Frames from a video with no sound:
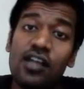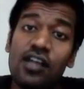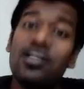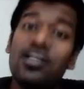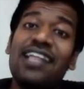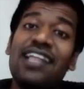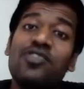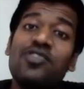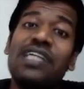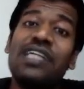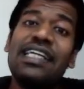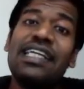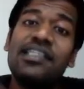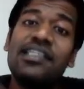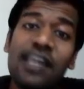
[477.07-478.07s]
So let's only
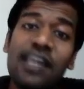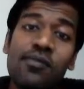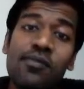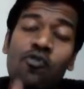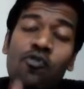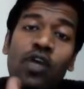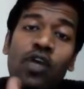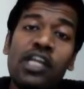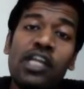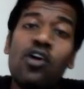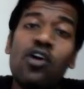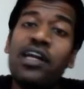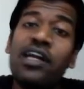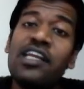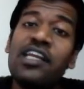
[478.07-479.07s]
teach them what he
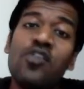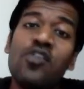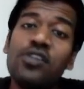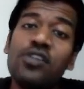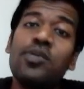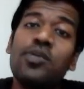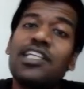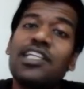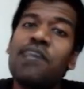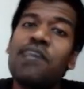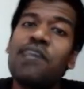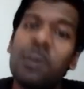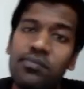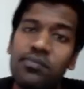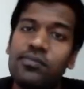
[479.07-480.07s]
already knows, we'll skip
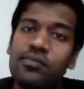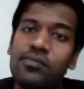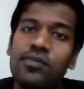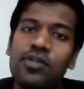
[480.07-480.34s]
them. So